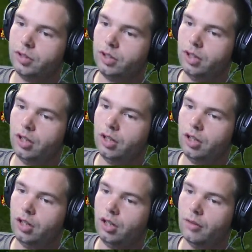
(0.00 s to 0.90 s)

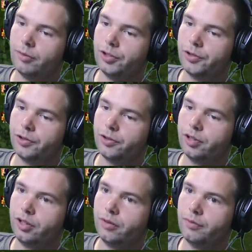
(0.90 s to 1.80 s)
Oh, Mister
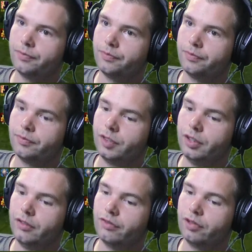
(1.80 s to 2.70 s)
Uh,
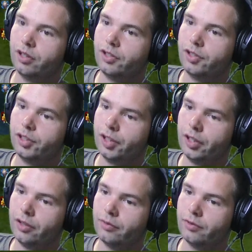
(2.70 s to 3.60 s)
Frost D
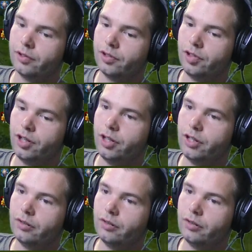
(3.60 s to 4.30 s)
K. Stunning.